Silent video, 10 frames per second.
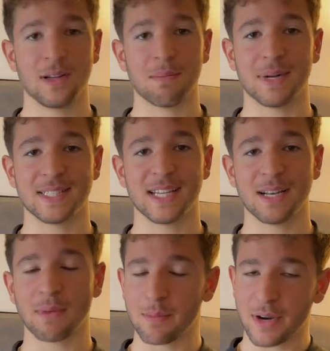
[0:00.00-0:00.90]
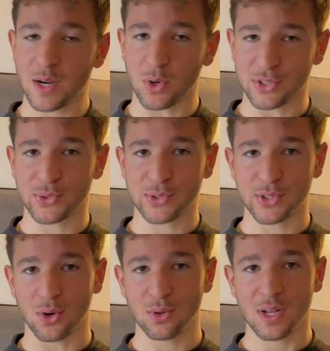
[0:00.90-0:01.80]
but then my brain was too
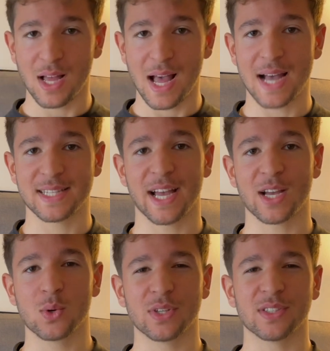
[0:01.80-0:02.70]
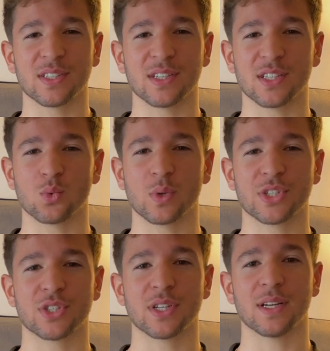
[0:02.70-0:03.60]
slow and I couldn't
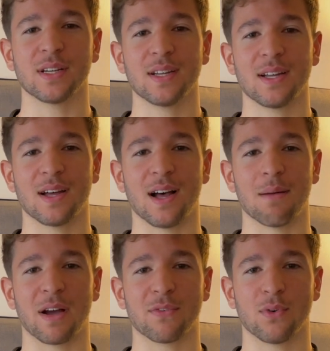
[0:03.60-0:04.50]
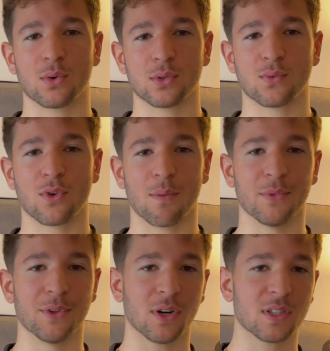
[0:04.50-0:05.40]
switch my focus from
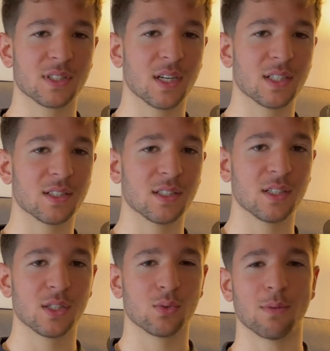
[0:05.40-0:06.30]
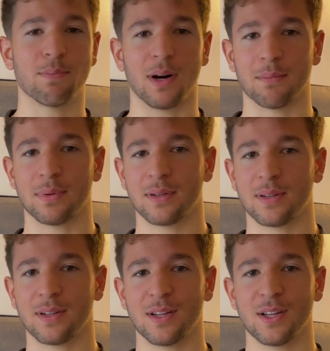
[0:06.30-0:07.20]
the dock start to the pump.
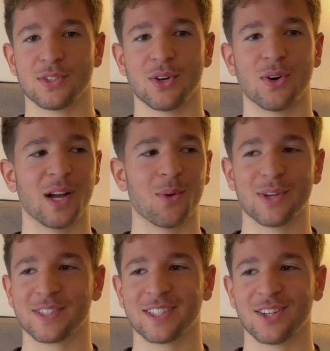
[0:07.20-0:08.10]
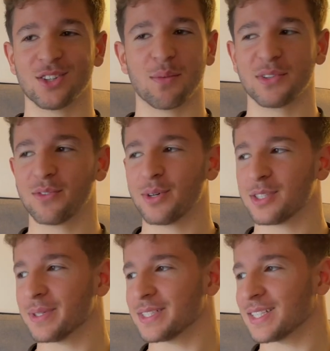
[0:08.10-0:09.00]
So I was on top of the board,
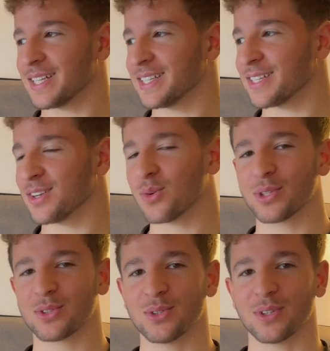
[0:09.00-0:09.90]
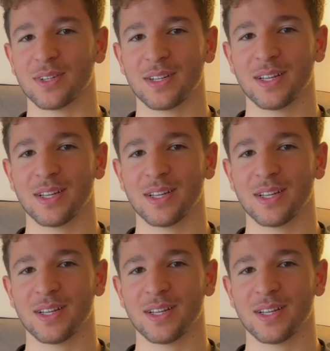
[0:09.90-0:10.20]
but I didn't know what to do,